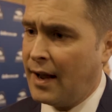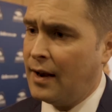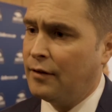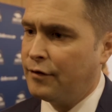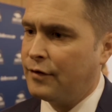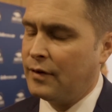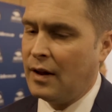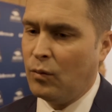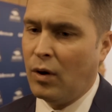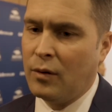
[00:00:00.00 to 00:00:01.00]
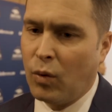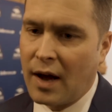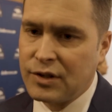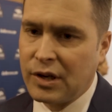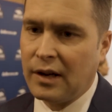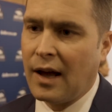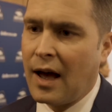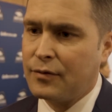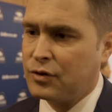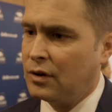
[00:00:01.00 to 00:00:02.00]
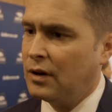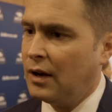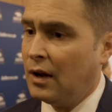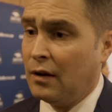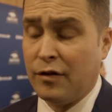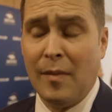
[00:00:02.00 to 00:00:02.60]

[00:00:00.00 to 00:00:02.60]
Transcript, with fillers: native and, and watching Hofstra